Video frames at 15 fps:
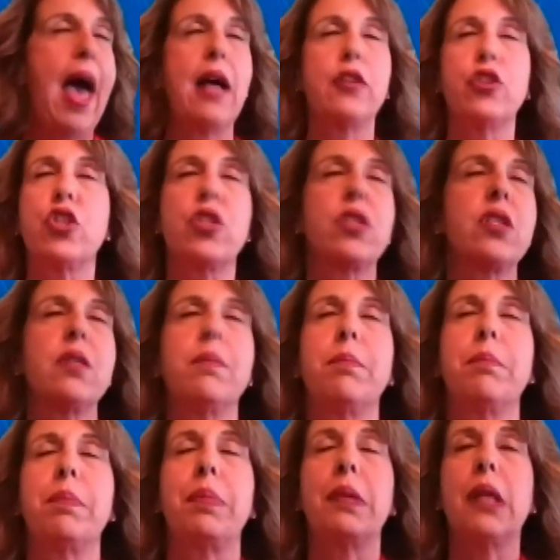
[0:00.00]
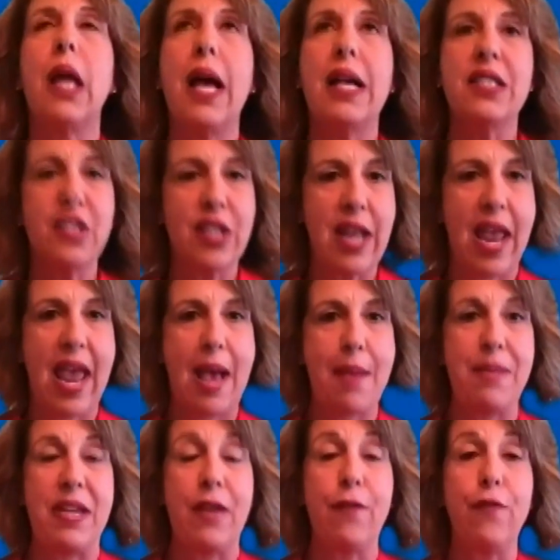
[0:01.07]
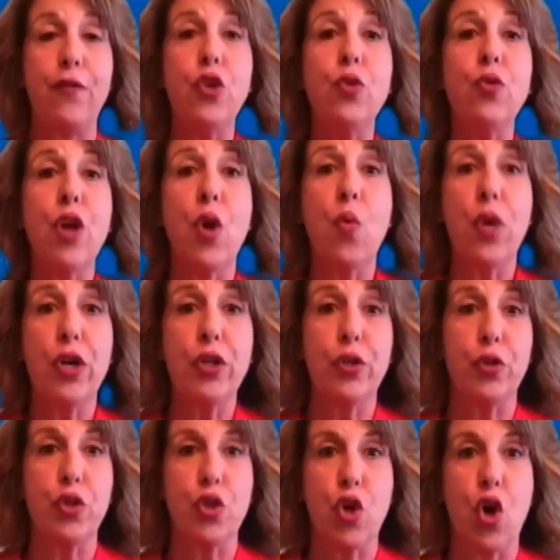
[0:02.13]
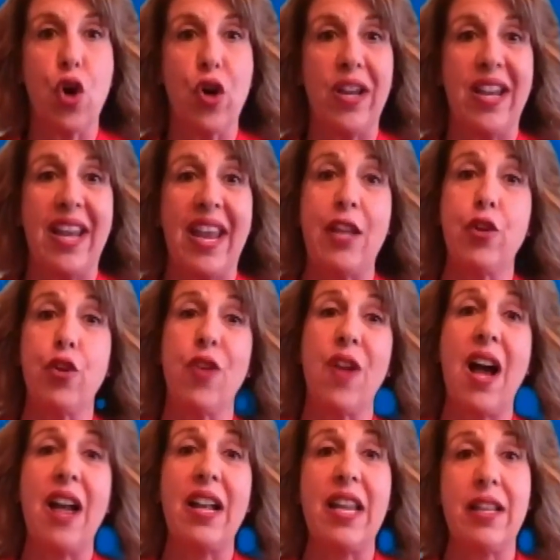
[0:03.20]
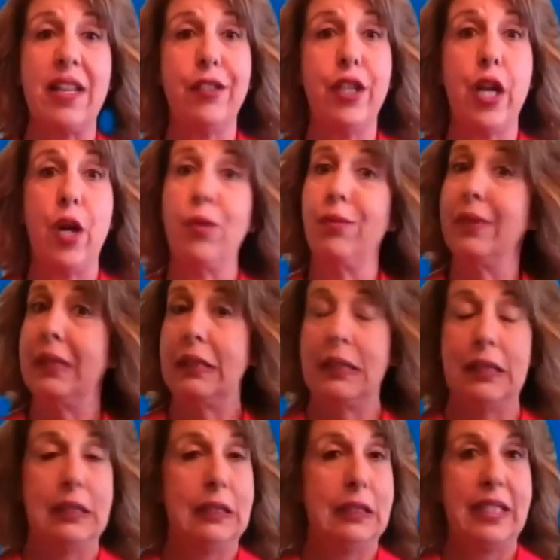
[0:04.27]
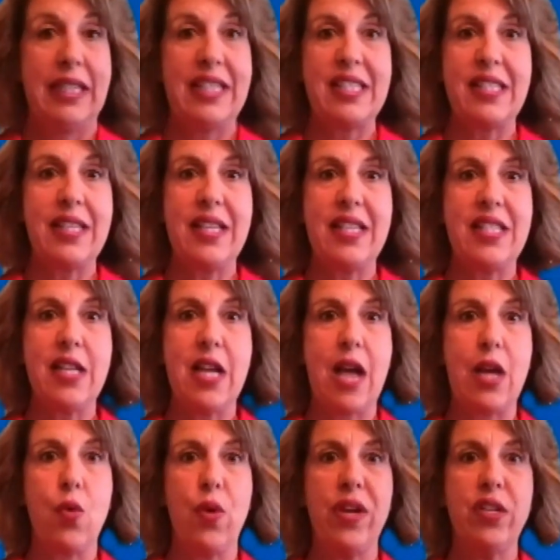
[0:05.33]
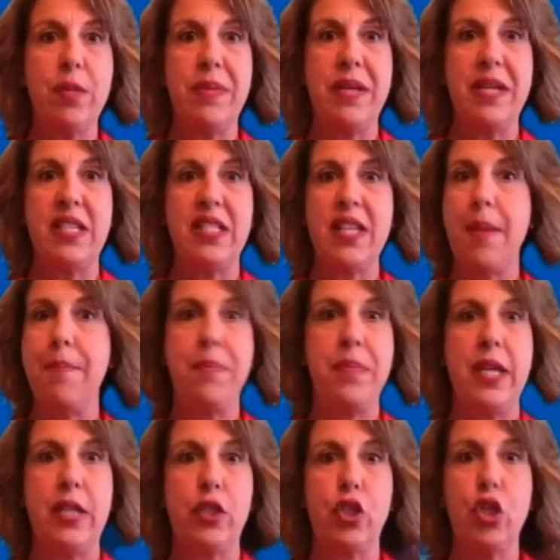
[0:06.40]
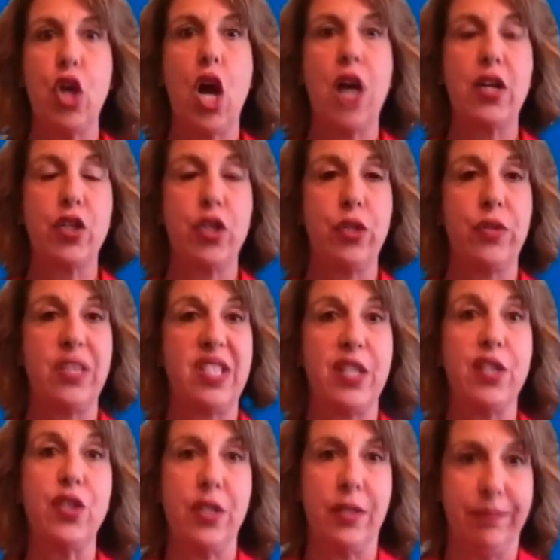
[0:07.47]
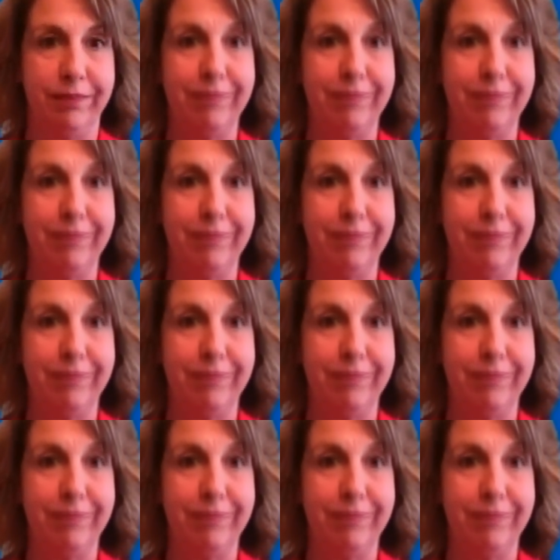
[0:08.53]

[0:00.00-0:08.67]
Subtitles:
just blessed and happy if you know where you're starting and you're not, you know, it's not going to be some big shock to the system.